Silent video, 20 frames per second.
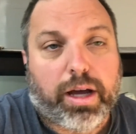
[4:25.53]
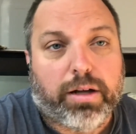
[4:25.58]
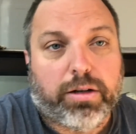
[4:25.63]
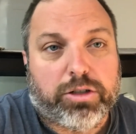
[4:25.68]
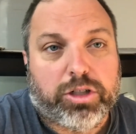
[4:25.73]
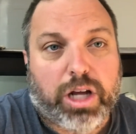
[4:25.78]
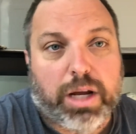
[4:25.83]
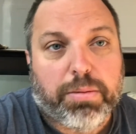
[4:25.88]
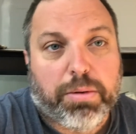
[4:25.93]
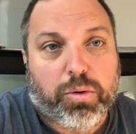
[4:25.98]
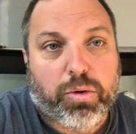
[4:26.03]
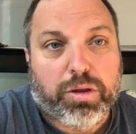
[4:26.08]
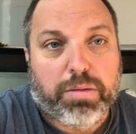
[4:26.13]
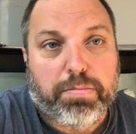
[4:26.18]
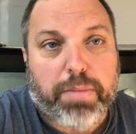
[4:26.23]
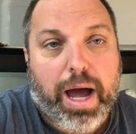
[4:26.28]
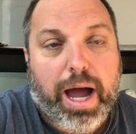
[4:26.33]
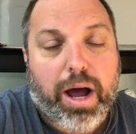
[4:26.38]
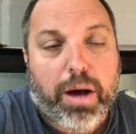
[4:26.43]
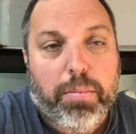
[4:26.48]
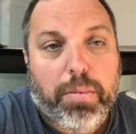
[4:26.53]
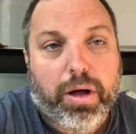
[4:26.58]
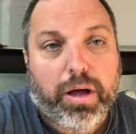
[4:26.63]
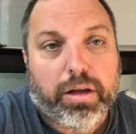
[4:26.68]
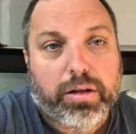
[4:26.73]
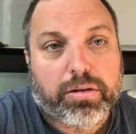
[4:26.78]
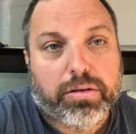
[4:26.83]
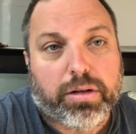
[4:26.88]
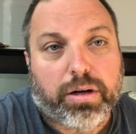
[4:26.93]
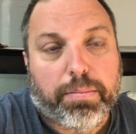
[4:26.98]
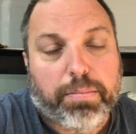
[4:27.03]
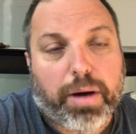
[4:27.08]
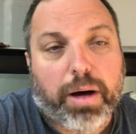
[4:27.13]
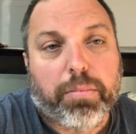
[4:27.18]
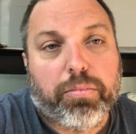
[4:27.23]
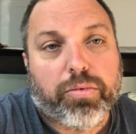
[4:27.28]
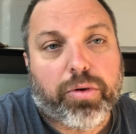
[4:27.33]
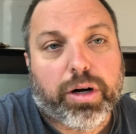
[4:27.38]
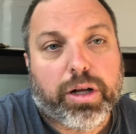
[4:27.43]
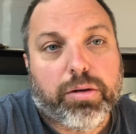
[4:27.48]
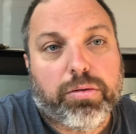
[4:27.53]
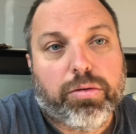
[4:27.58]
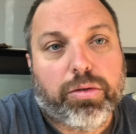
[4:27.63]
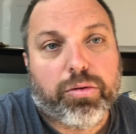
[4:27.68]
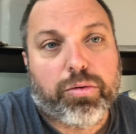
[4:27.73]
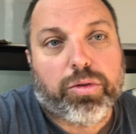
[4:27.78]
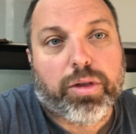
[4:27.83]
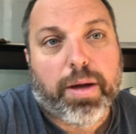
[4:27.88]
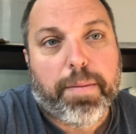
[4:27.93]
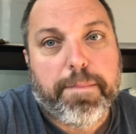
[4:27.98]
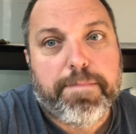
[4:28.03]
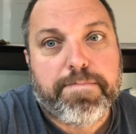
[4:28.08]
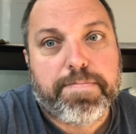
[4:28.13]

chamber with bio balls and a pump running through them.